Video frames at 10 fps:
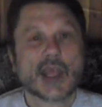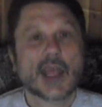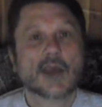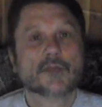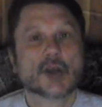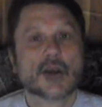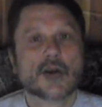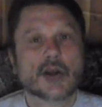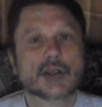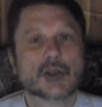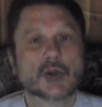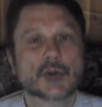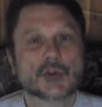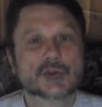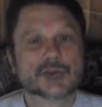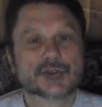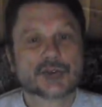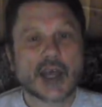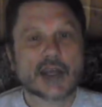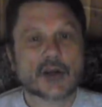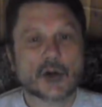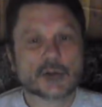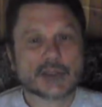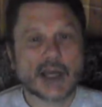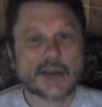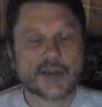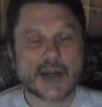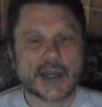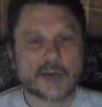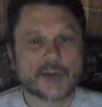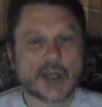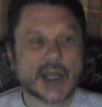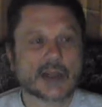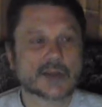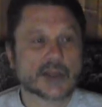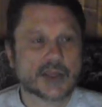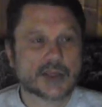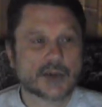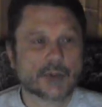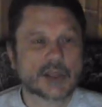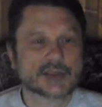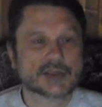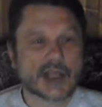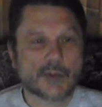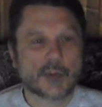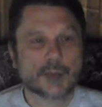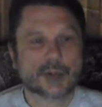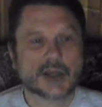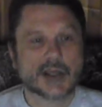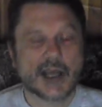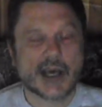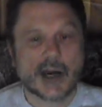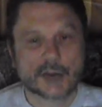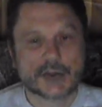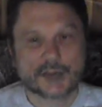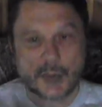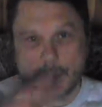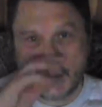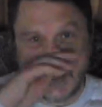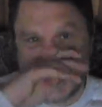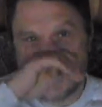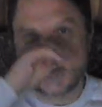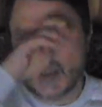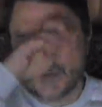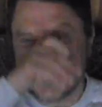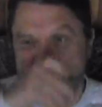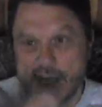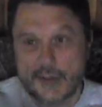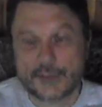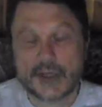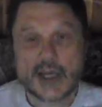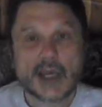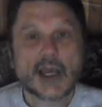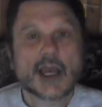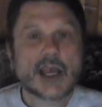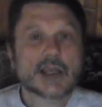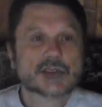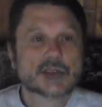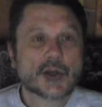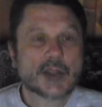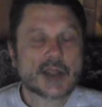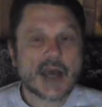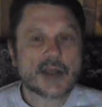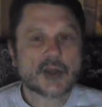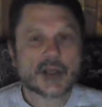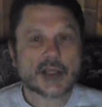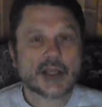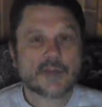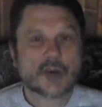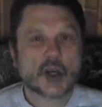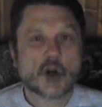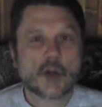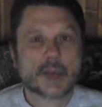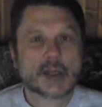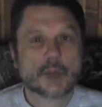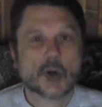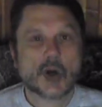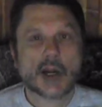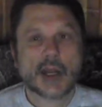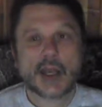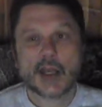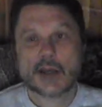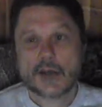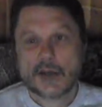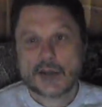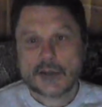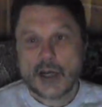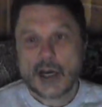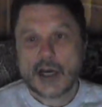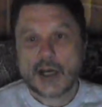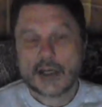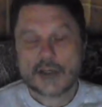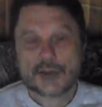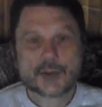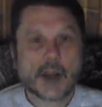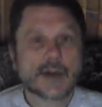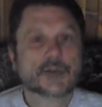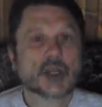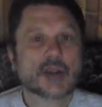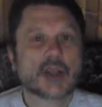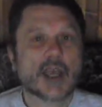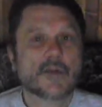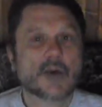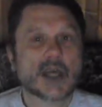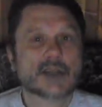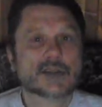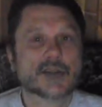if you're going to stay in a hotel that evening. The reason that we put the hours from 11 to 5 is so that you can leave your home in the morning, drive to the event,